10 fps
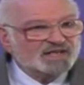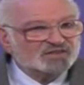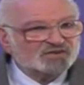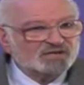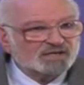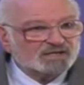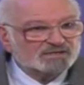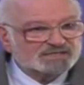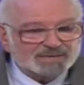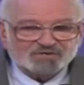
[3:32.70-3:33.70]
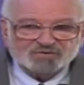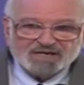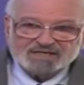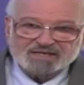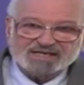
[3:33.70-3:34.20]
another
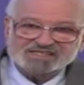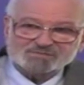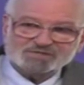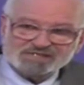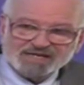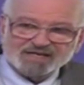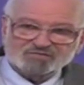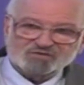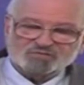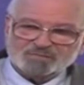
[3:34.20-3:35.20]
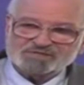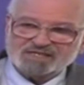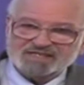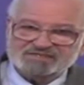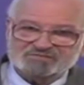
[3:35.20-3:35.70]
democratic election was held with
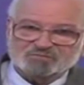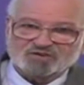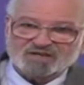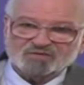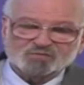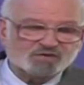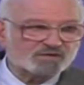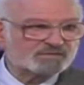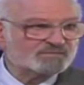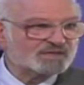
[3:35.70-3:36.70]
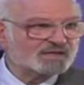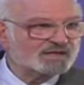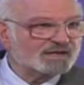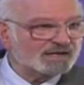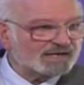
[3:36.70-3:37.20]
representatives from around the world,
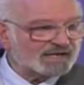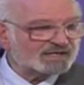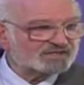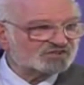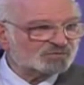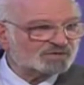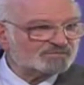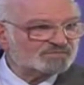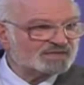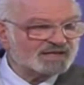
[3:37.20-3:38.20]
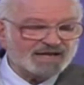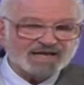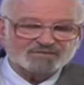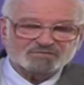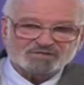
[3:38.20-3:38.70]
held in Cuba,
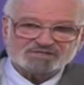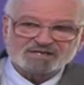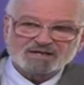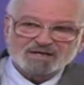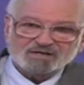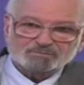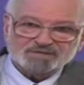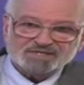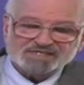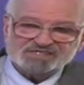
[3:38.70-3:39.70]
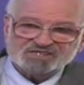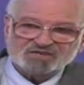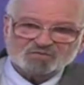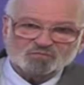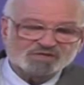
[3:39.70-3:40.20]
and of course,
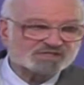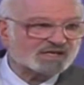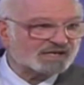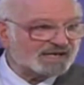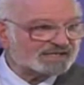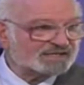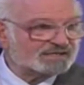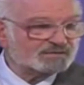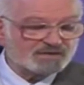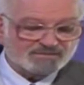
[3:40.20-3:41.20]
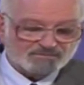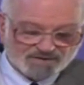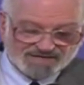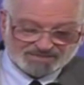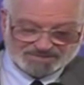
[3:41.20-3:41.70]
Batista was elected
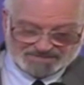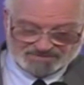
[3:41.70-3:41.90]
by the